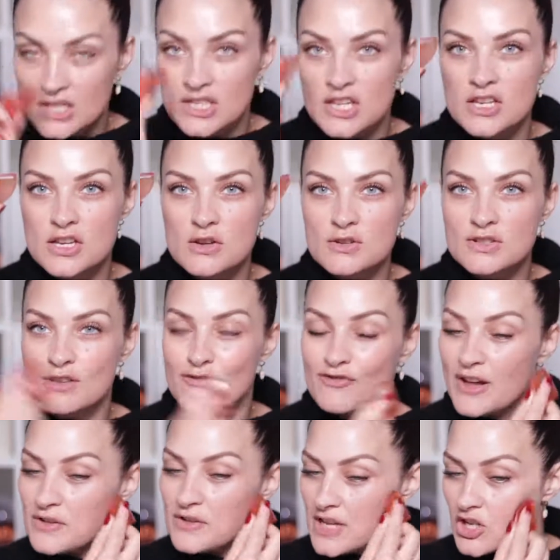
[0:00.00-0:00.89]
You use the
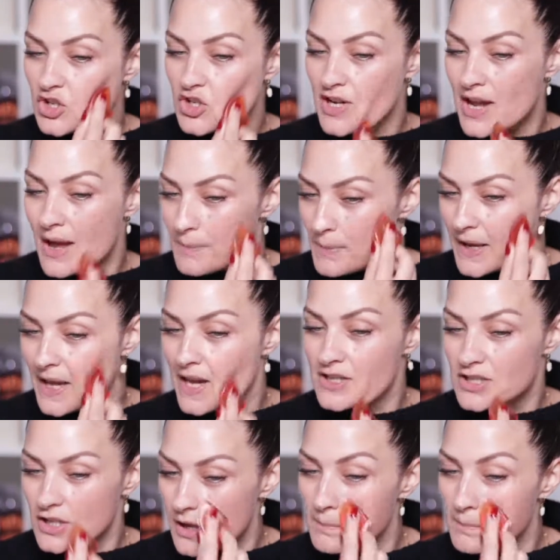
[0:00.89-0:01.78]
foundation
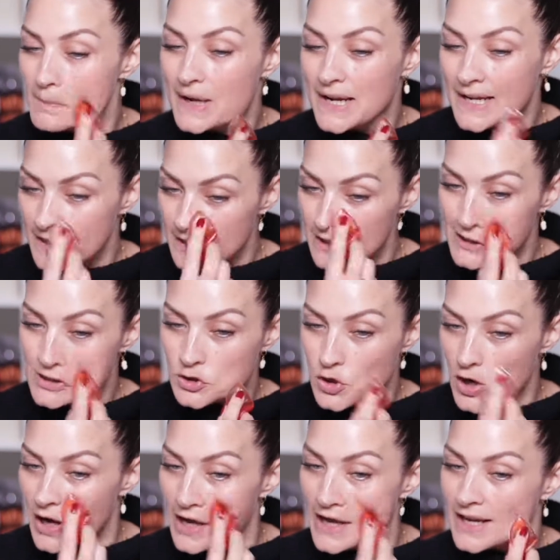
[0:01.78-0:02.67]
applicator completely
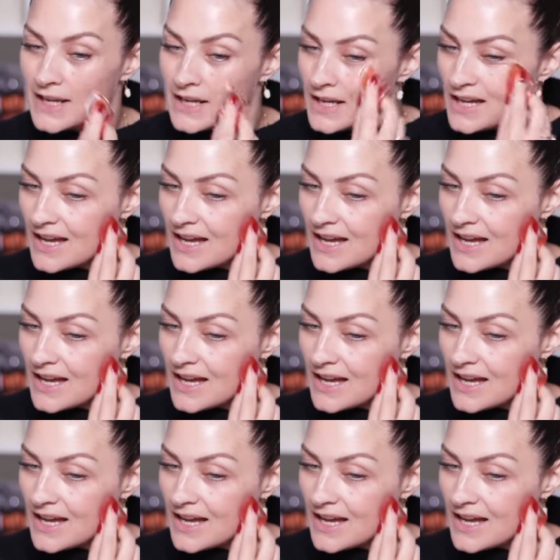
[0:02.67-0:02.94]
dry,